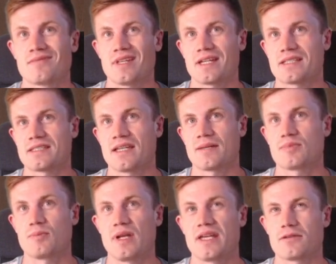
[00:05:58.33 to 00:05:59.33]

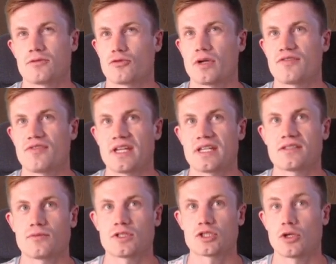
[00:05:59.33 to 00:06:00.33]
except playing rook f8,
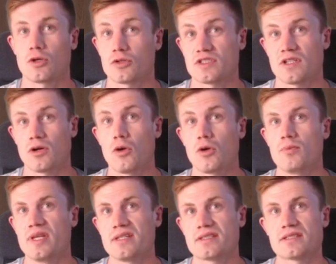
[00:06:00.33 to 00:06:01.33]
which costs a whole
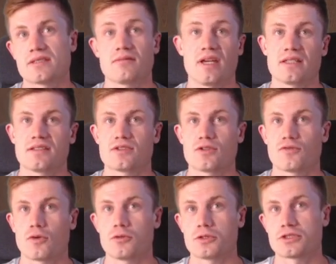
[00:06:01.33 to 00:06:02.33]
piece and is of
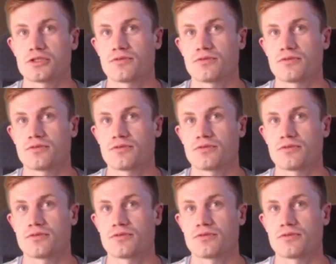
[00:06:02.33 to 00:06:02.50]
course